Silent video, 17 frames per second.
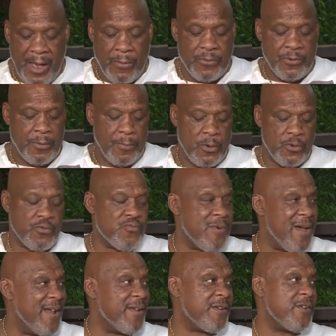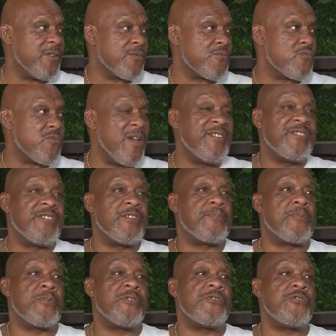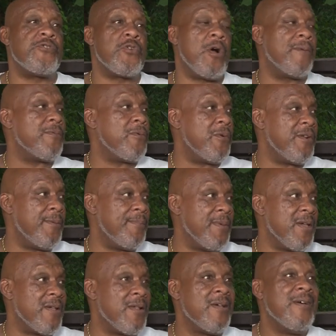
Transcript: I was the most radical racist person you ever want to meet.